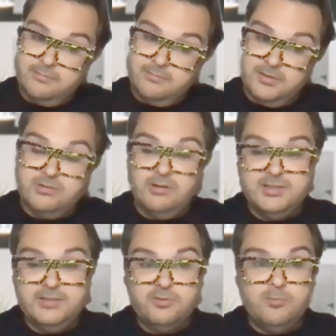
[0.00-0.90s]
there's a lot
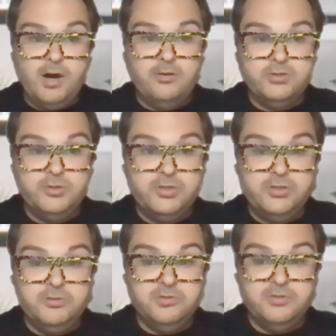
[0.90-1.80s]
of different models you could
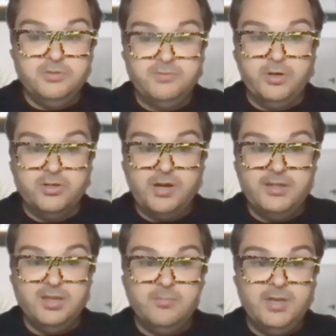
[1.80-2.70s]
use if you want to try
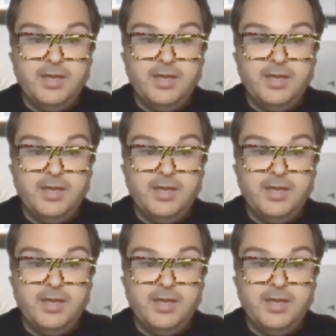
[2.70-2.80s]
them.